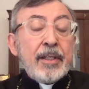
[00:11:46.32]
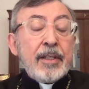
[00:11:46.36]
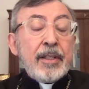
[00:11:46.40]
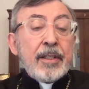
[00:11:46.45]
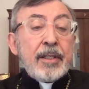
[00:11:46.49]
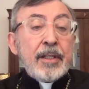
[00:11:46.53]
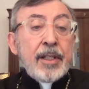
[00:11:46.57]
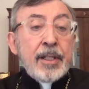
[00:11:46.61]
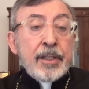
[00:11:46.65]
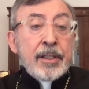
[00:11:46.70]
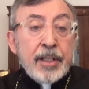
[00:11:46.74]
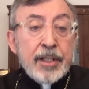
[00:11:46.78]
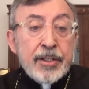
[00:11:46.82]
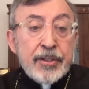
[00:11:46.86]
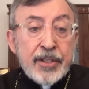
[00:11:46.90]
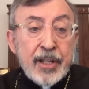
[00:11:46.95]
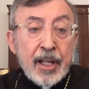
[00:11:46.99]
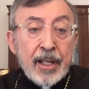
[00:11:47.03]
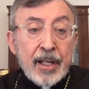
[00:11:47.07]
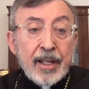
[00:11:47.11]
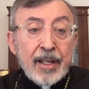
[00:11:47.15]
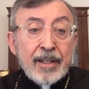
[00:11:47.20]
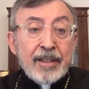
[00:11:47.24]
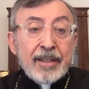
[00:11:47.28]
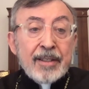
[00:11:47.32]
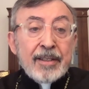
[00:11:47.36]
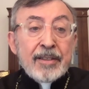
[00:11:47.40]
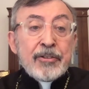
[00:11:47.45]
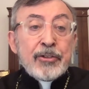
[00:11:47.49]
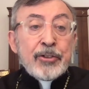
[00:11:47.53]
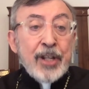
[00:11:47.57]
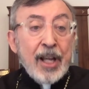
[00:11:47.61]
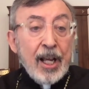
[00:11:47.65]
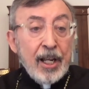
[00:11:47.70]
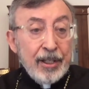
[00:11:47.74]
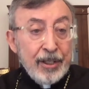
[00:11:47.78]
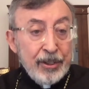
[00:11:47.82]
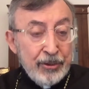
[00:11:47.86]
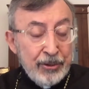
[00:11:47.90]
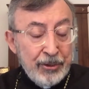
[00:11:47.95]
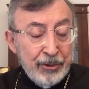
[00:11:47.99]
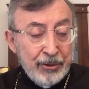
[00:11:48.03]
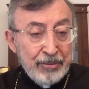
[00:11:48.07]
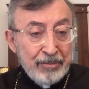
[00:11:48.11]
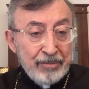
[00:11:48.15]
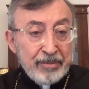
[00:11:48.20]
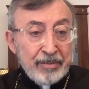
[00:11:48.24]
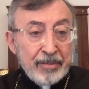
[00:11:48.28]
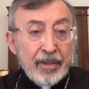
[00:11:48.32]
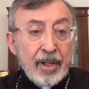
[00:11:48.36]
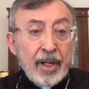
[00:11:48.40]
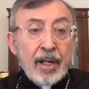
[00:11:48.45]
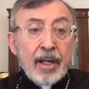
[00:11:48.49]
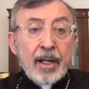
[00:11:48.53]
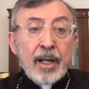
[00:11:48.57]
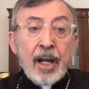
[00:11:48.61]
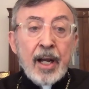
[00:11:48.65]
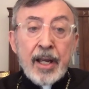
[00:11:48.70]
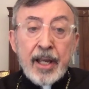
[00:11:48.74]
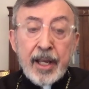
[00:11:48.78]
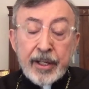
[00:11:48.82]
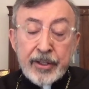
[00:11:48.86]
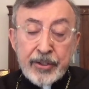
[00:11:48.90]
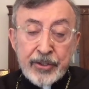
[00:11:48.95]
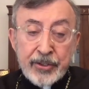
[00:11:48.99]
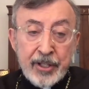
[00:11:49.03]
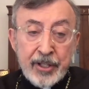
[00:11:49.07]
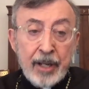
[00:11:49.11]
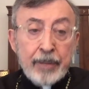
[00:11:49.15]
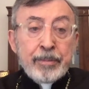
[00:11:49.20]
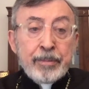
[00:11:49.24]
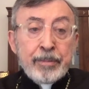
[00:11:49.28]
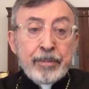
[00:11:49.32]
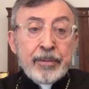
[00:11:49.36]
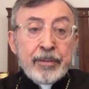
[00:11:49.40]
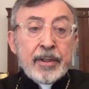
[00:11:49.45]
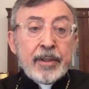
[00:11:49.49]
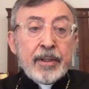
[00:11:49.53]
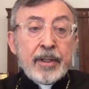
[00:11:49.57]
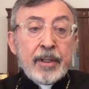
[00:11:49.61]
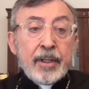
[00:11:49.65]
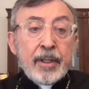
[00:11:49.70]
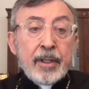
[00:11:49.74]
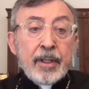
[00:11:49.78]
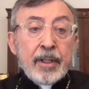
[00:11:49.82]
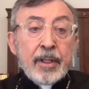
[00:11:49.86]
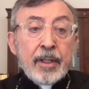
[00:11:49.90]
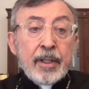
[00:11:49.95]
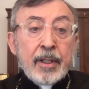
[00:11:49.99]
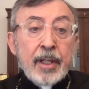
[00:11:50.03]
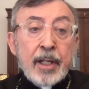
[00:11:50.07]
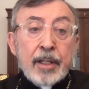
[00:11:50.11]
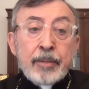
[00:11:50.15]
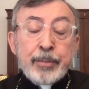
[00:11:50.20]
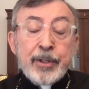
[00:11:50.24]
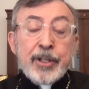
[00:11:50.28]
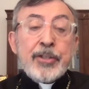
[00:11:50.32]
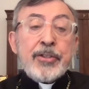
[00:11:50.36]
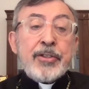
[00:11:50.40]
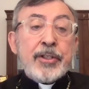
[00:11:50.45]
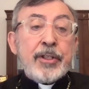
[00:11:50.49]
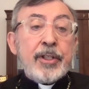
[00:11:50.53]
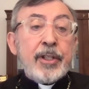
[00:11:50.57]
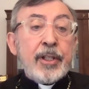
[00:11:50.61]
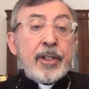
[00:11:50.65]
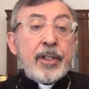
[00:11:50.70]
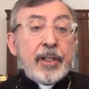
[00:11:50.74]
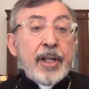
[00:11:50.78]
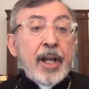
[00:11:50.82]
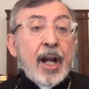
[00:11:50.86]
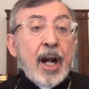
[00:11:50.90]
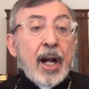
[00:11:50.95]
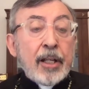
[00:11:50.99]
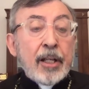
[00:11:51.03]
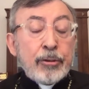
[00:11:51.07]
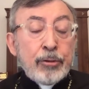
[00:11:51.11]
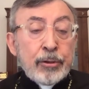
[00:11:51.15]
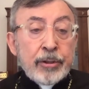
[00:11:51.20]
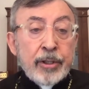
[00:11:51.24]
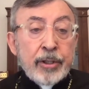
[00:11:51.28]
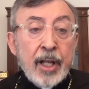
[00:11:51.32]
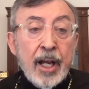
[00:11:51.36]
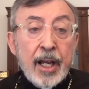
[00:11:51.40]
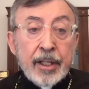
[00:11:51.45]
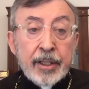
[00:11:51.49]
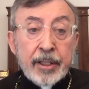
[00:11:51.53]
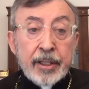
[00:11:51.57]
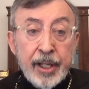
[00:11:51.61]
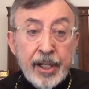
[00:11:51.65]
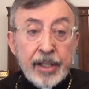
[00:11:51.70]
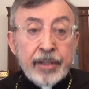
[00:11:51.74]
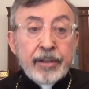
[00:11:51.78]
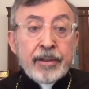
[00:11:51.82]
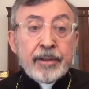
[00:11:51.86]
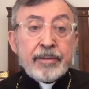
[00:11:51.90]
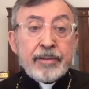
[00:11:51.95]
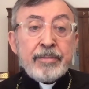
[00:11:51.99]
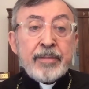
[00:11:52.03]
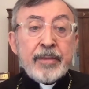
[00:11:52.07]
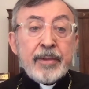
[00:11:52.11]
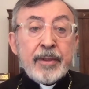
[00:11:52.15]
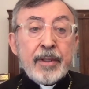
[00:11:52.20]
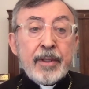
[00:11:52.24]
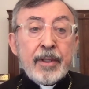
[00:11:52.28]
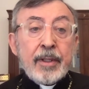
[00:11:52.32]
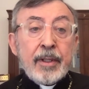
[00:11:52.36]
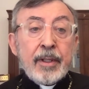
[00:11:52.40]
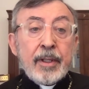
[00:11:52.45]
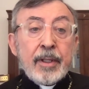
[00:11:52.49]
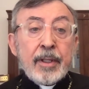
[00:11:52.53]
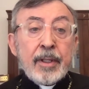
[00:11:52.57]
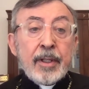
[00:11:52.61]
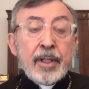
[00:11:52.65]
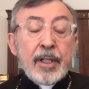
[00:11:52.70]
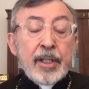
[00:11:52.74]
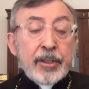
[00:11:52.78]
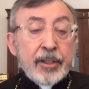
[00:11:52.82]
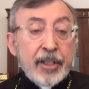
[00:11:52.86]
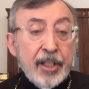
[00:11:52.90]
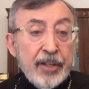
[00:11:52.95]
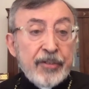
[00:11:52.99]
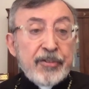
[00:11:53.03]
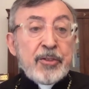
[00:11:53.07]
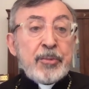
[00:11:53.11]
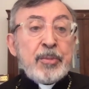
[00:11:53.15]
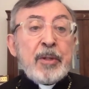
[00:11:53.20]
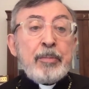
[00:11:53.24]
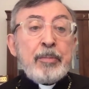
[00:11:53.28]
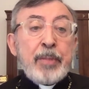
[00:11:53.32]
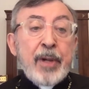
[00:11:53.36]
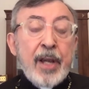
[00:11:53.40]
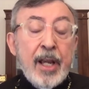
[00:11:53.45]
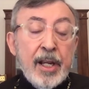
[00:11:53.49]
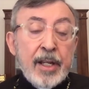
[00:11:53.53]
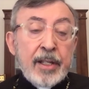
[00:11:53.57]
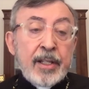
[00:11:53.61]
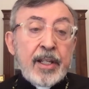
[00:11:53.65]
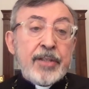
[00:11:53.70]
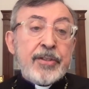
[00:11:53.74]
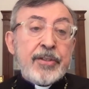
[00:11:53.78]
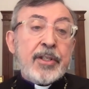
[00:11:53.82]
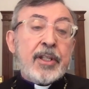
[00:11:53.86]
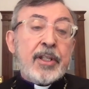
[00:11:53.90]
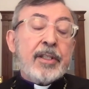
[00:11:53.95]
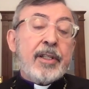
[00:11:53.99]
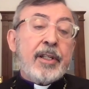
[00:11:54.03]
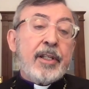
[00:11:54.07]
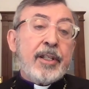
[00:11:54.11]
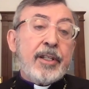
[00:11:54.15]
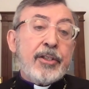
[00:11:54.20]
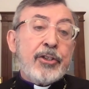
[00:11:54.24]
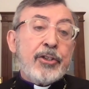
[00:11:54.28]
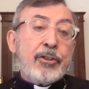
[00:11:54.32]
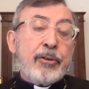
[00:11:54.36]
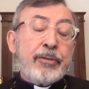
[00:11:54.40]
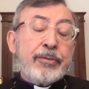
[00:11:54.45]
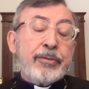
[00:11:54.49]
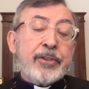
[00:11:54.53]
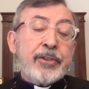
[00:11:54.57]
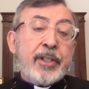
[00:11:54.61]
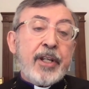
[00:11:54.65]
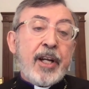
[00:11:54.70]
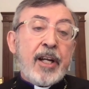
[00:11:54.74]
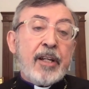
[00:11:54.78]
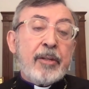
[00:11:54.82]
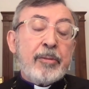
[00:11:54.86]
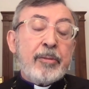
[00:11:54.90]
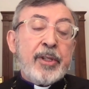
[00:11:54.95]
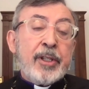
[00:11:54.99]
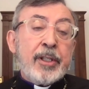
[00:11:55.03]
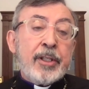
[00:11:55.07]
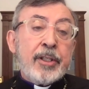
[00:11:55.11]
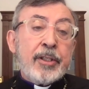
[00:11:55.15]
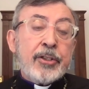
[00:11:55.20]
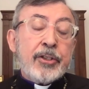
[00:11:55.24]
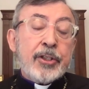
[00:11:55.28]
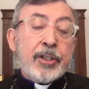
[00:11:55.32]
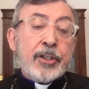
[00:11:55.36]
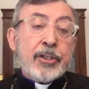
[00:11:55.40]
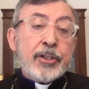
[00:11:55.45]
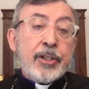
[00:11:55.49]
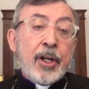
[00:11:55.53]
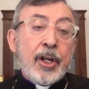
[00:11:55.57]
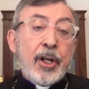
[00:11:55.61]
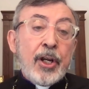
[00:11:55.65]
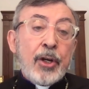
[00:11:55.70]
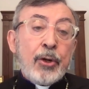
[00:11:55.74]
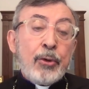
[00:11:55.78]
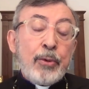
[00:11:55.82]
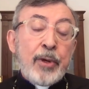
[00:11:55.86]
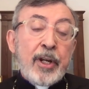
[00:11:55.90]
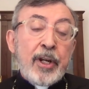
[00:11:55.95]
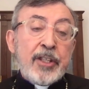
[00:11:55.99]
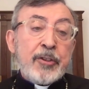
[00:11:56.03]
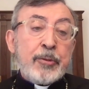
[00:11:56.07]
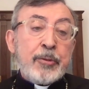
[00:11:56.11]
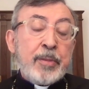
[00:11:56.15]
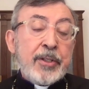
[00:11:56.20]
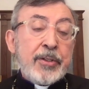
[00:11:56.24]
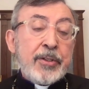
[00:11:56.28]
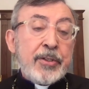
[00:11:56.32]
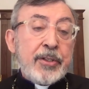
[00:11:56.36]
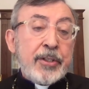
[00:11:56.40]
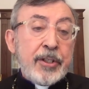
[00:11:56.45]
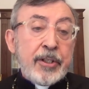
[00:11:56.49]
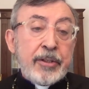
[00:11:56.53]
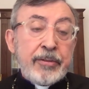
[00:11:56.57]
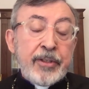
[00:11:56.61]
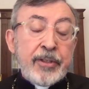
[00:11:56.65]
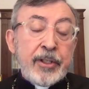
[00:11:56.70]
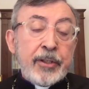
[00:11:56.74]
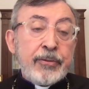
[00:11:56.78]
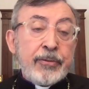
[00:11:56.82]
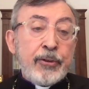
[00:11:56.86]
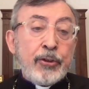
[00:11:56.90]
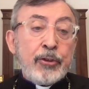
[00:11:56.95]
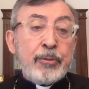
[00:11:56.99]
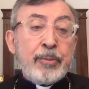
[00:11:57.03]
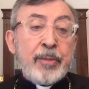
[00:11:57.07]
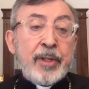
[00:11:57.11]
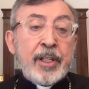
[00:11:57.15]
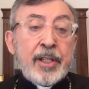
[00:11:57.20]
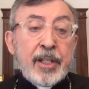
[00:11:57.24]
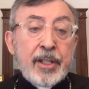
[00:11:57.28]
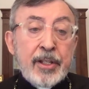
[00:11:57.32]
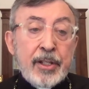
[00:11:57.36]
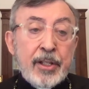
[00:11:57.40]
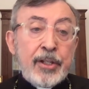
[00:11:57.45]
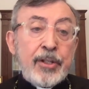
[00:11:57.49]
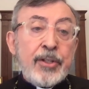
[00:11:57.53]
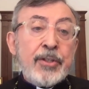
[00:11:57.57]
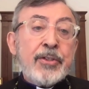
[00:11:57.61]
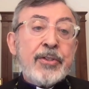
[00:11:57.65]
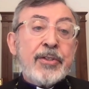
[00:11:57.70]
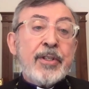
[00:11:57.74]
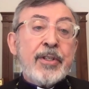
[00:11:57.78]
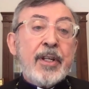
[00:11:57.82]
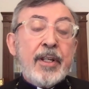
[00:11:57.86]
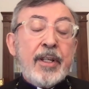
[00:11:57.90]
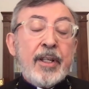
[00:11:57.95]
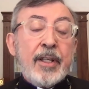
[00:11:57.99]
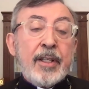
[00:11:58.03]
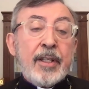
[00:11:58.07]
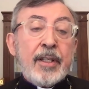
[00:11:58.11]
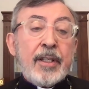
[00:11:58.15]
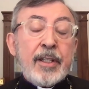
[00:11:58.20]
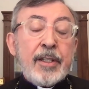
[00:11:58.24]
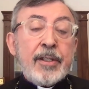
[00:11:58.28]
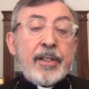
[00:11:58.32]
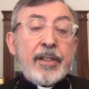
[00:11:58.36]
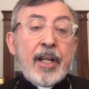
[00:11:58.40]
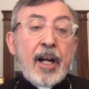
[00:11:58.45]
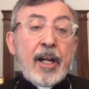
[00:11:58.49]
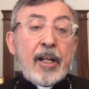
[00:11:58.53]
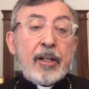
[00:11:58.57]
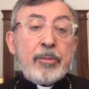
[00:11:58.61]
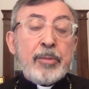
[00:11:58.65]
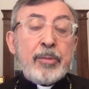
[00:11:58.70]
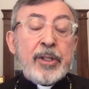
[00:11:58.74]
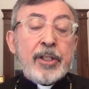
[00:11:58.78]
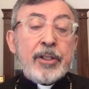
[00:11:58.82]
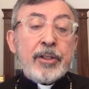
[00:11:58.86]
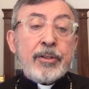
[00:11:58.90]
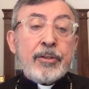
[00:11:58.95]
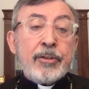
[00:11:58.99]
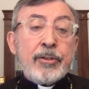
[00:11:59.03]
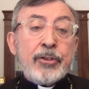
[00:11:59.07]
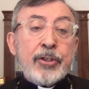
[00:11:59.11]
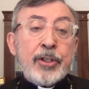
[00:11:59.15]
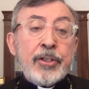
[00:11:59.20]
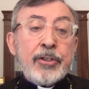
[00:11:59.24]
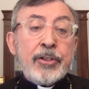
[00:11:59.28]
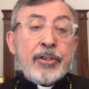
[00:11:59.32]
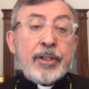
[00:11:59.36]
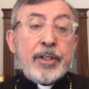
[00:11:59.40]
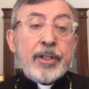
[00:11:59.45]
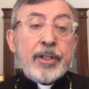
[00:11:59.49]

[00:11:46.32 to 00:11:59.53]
It is a challenge, I accept, and personally, I don't like it. It gives me pain as a clergy of the Armenian Church, who has been serving for many years in the Armenian Church.